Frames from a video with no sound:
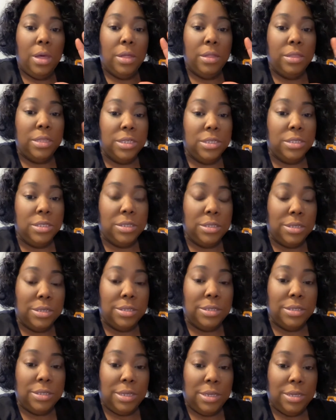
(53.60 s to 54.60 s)
this is the
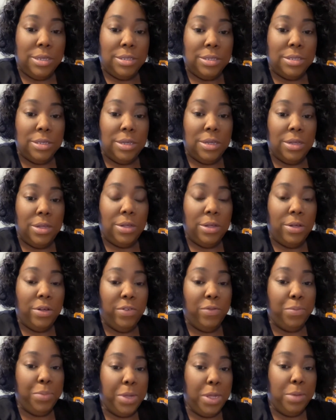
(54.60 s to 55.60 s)
season
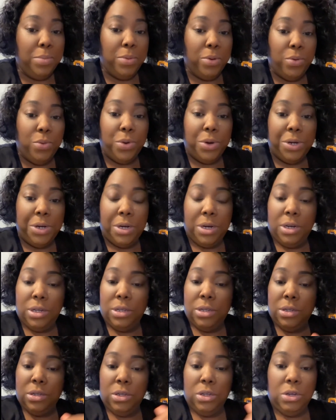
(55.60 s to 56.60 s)
of people wanting
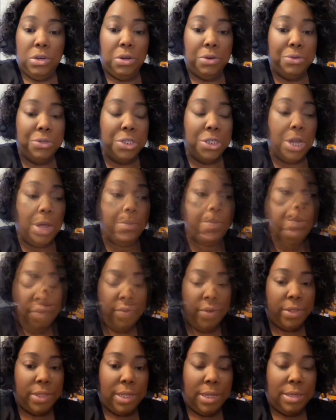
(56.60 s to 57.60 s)
to, you know, shop,
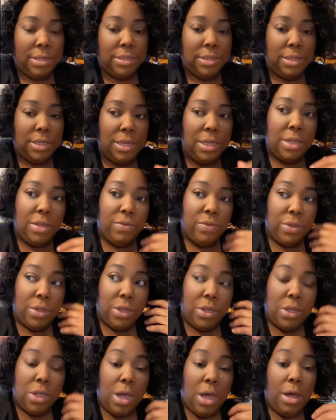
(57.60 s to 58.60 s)
for
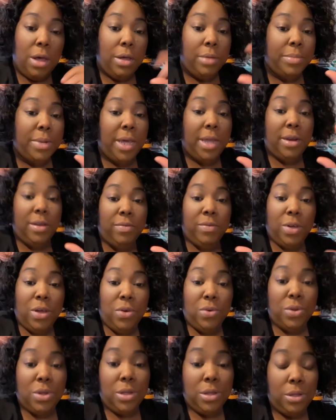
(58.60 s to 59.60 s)
Thanksgiving. Y'all, I'm not even
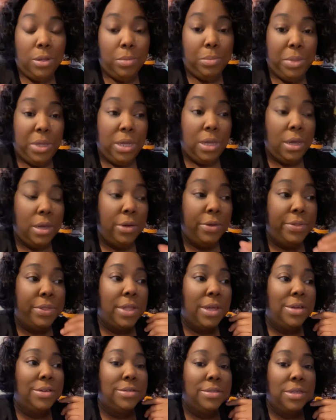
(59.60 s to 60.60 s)
gonna cook big on
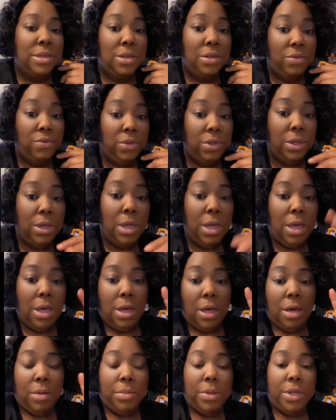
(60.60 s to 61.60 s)
Thanksgiving.
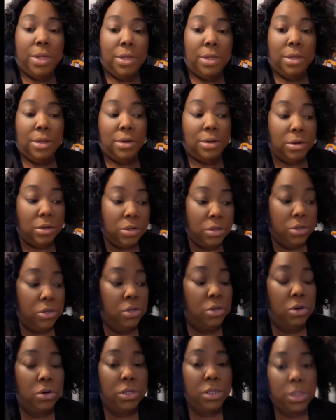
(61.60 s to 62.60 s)
I'm cooking, oh, you
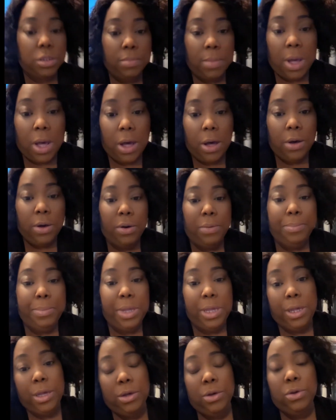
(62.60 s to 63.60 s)
know, a small
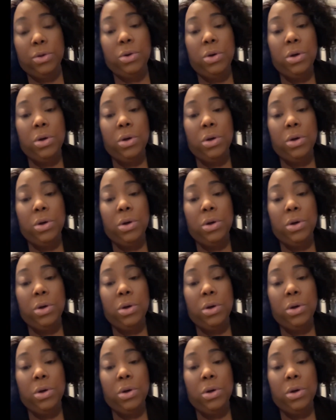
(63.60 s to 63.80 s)
meal,